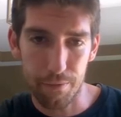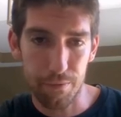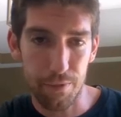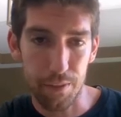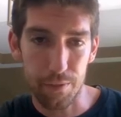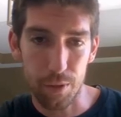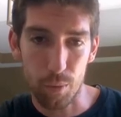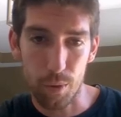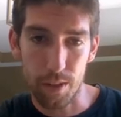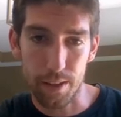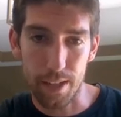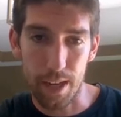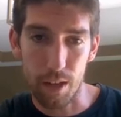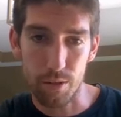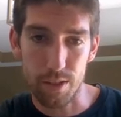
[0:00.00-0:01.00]

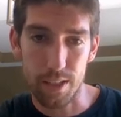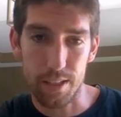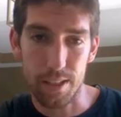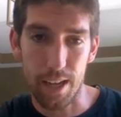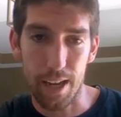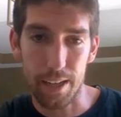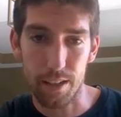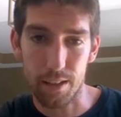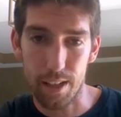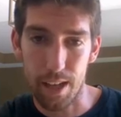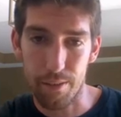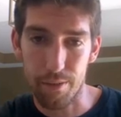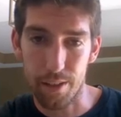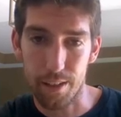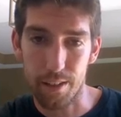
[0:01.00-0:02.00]

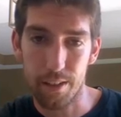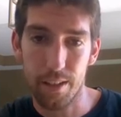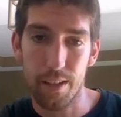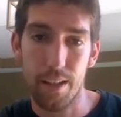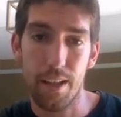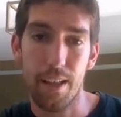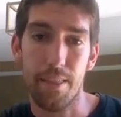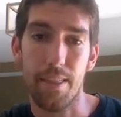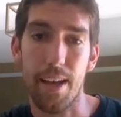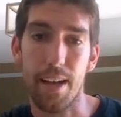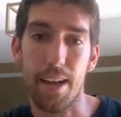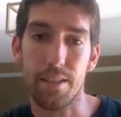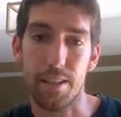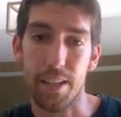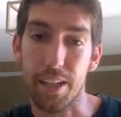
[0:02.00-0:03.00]
51,911.
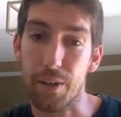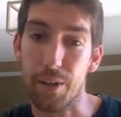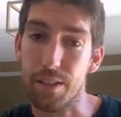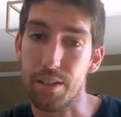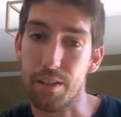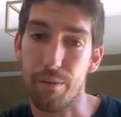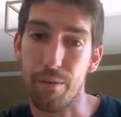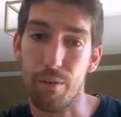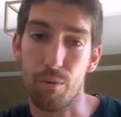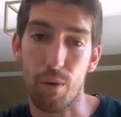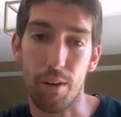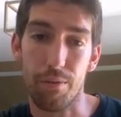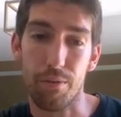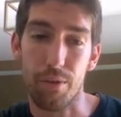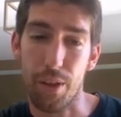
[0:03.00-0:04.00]
That's an increase of
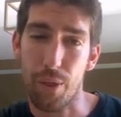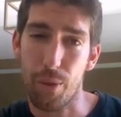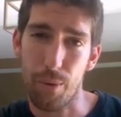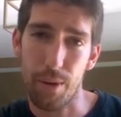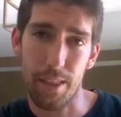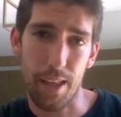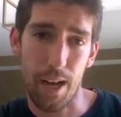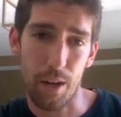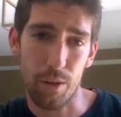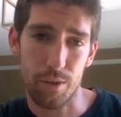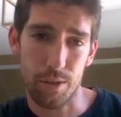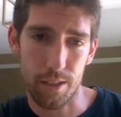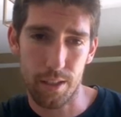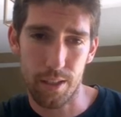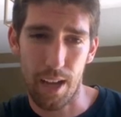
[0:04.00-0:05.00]
roughly
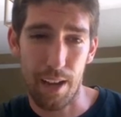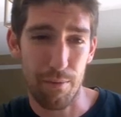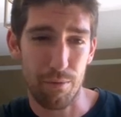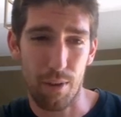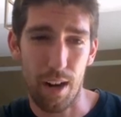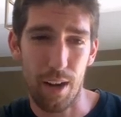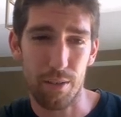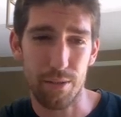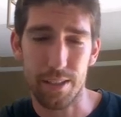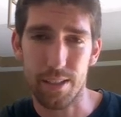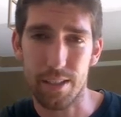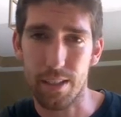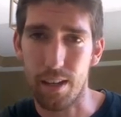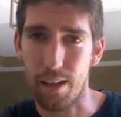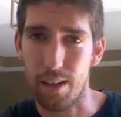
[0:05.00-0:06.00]
3,000. I've
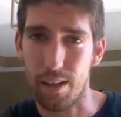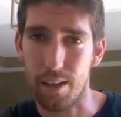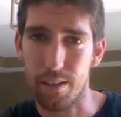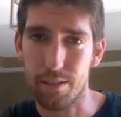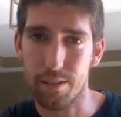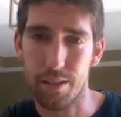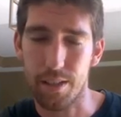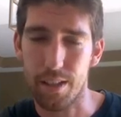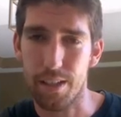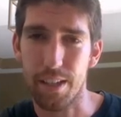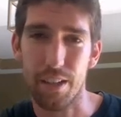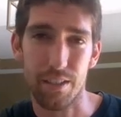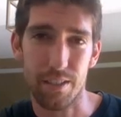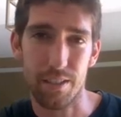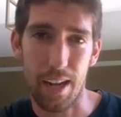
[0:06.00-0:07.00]
rounded to the
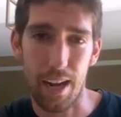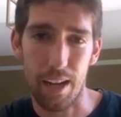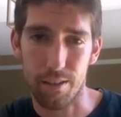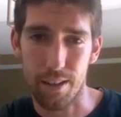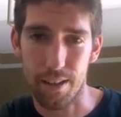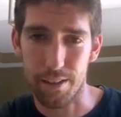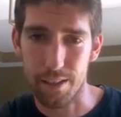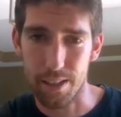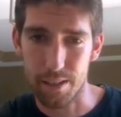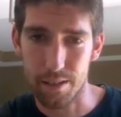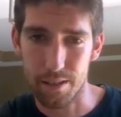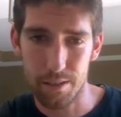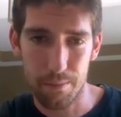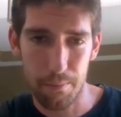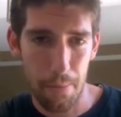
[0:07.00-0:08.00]
nearest dollar on
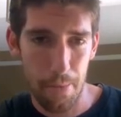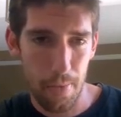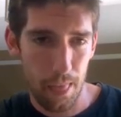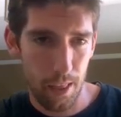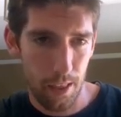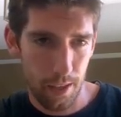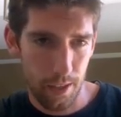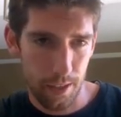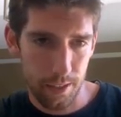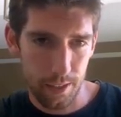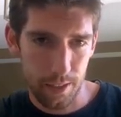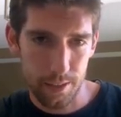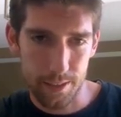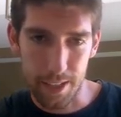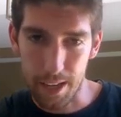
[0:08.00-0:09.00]
these.
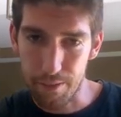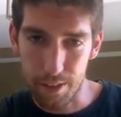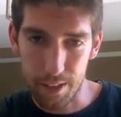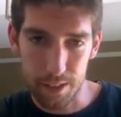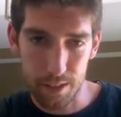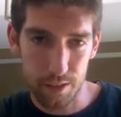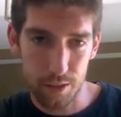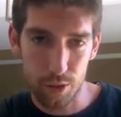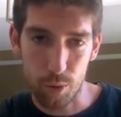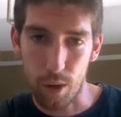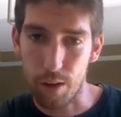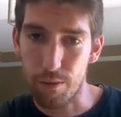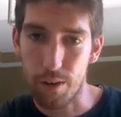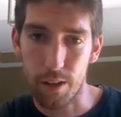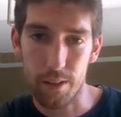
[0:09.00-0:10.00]
Savings,
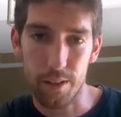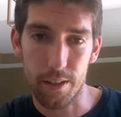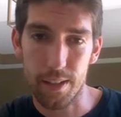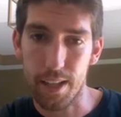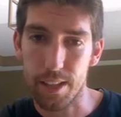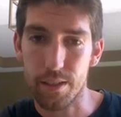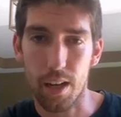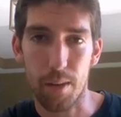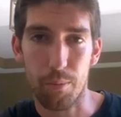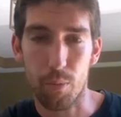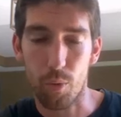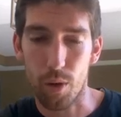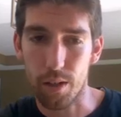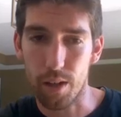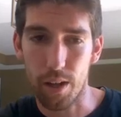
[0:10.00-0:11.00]
$1,200, that's up
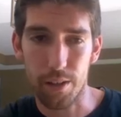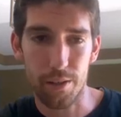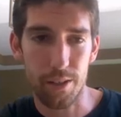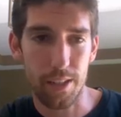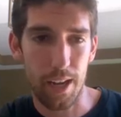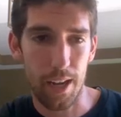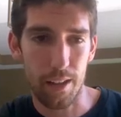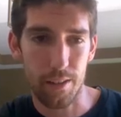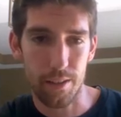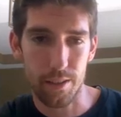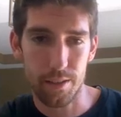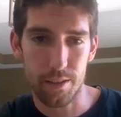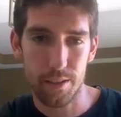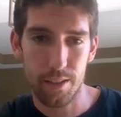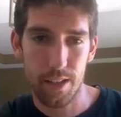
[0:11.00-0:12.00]

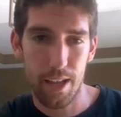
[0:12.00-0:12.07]
$100.